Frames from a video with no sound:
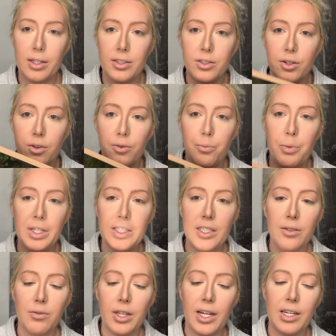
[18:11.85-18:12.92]
so basically
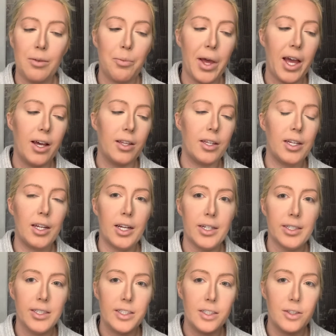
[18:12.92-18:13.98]
with any palette I
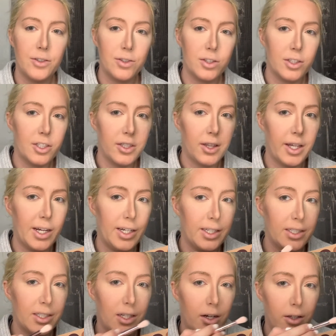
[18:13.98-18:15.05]
just use the
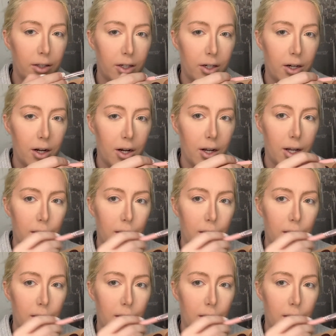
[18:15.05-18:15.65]
lightest color